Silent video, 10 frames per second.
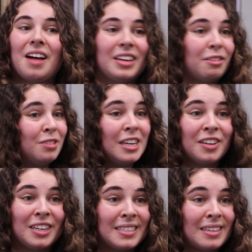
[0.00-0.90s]
there are really
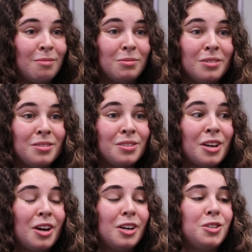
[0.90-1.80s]
good examples.
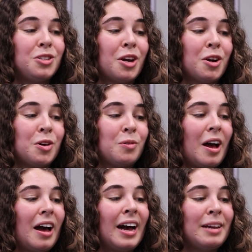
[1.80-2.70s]
So
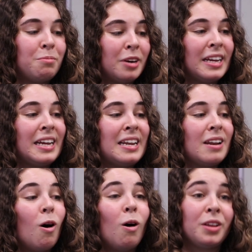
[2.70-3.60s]
I bring
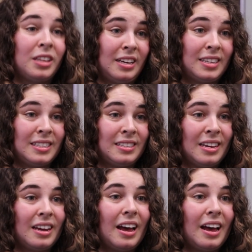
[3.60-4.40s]
in authors